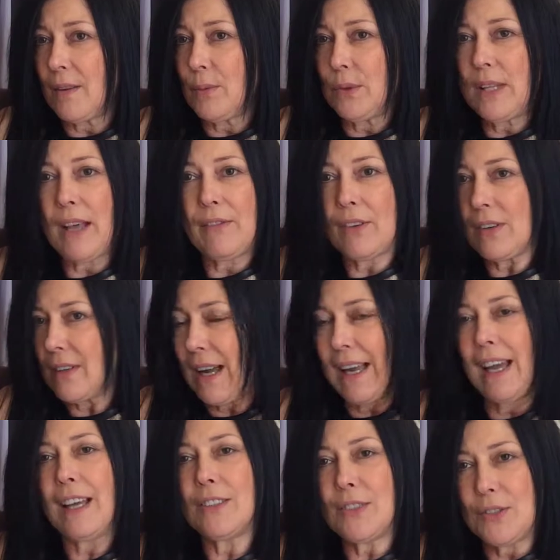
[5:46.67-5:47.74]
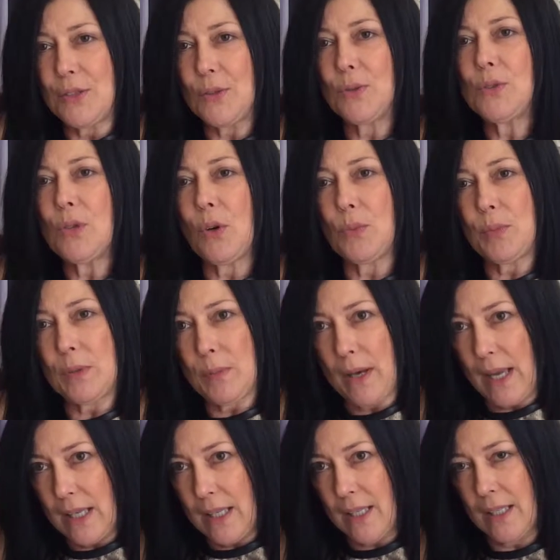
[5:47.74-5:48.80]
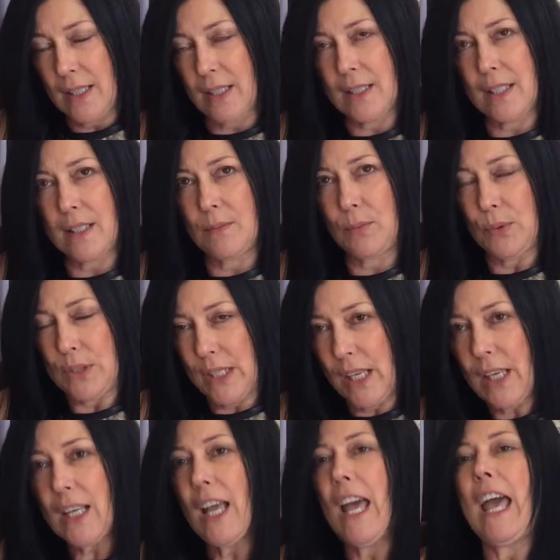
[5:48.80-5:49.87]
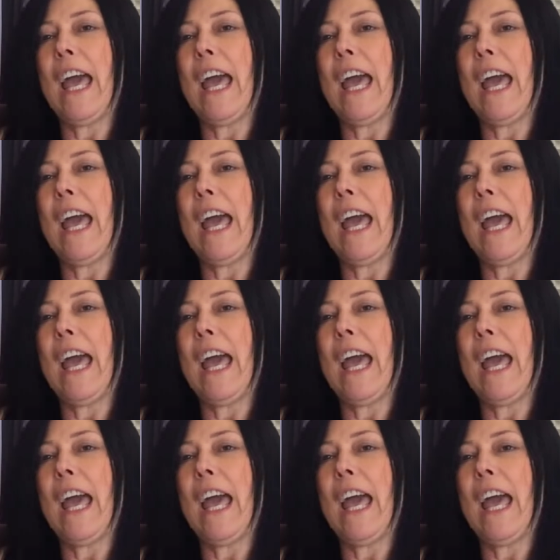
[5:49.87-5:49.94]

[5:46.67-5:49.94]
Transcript: whatever I had to do to open my boutique,